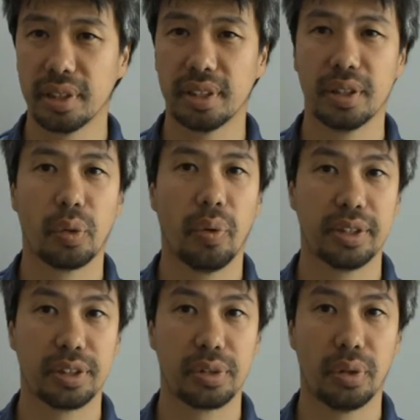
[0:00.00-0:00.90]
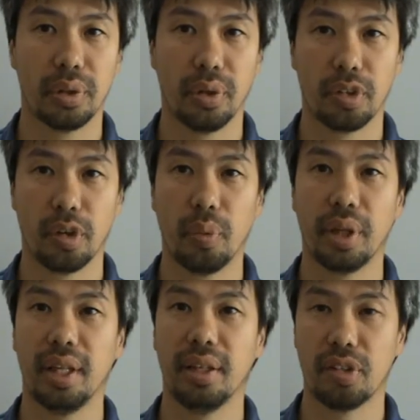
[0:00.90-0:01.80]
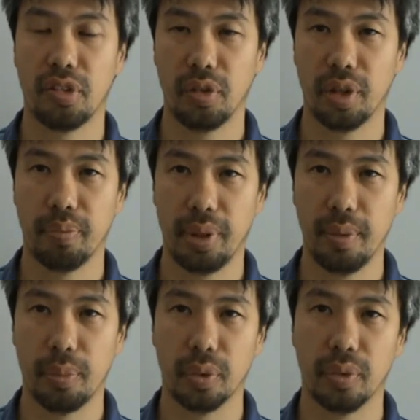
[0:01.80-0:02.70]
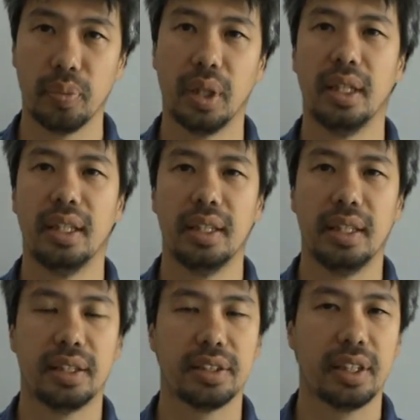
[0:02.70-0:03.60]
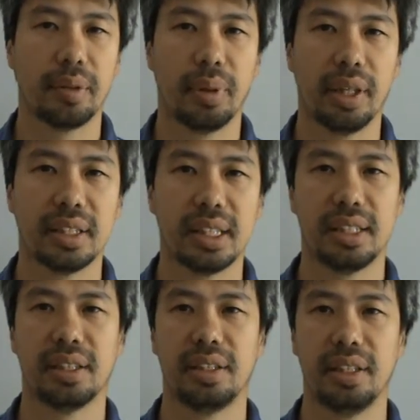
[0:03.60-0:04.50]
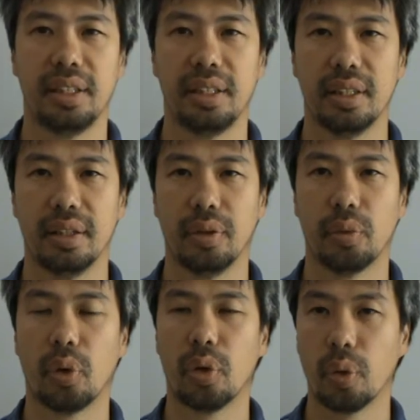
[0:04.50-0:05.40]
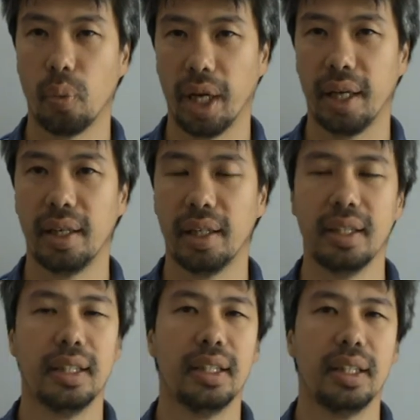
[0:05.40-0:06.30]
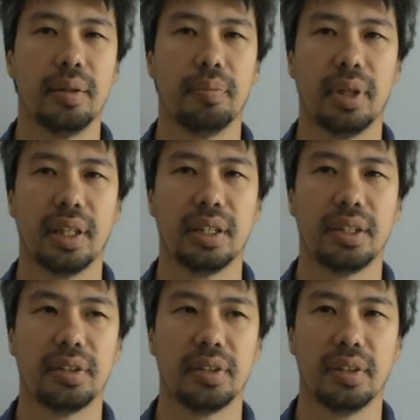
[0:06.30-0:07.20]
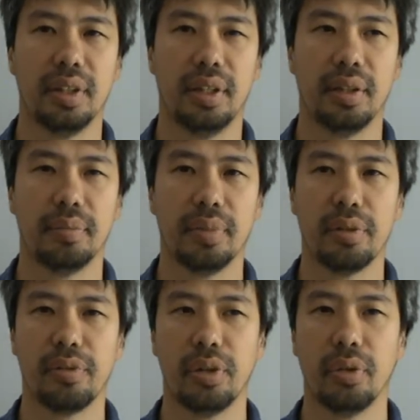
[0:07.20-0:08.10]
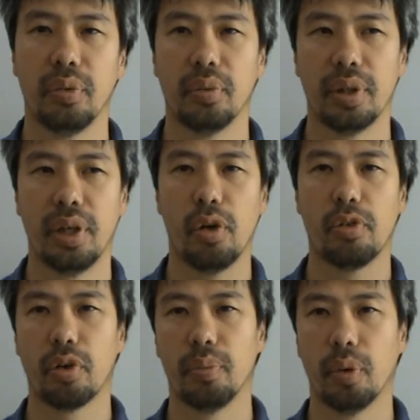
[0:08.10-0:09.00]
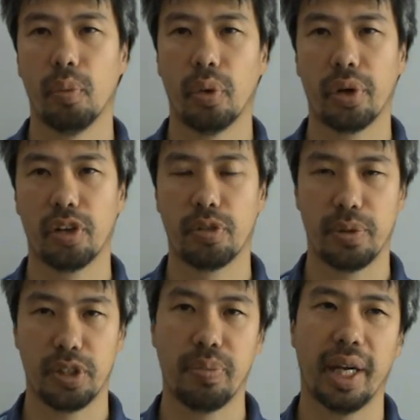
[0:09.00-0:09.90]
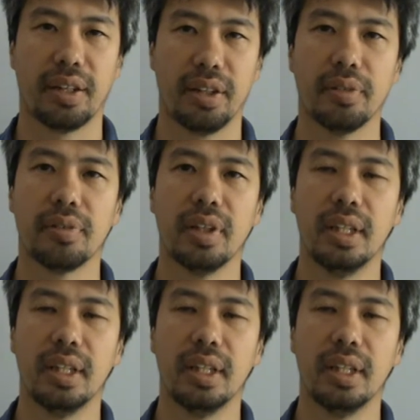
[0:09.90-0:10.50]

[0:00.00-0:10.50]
is still quite strong also within the Syrian people. It is not by necessity a wrong way, but um, if you go from a warrior's perspective,